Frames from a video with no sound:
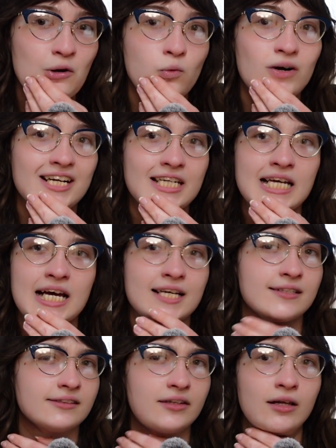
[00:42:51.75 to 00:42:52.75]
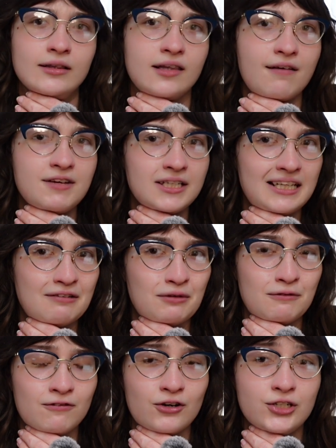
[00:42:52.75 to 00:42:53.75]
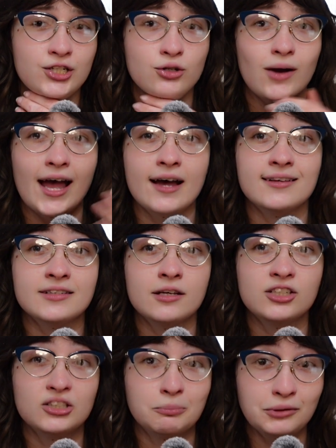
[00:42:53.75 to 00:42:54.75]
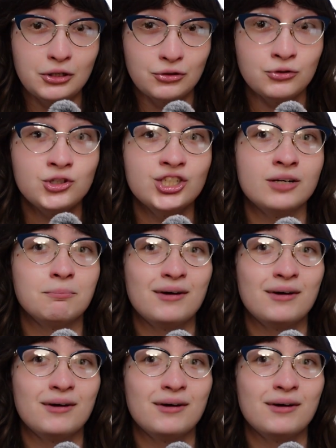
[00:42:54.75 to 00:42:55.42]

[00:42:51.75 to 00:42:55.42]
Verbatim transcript: what he has lovingly referred to as sploosh,